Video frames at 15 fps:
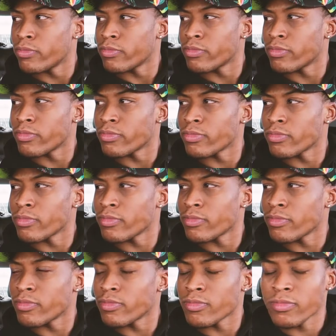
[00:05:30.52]

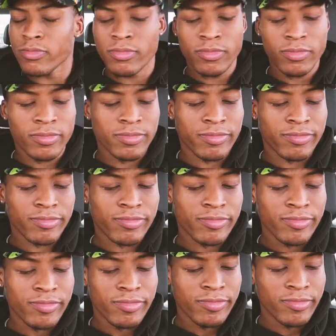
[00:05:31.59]

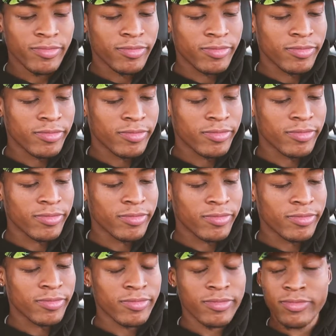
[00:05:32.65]

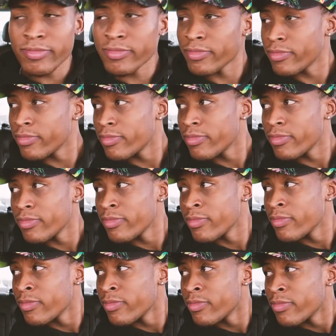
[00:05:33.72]

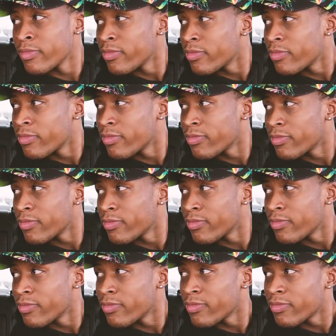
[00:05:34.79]

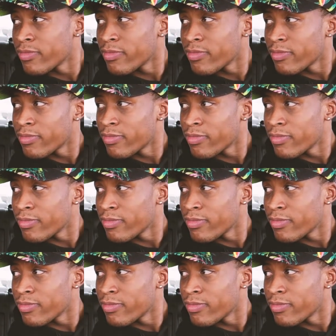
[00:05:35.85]
No words are spoken by the person on screen.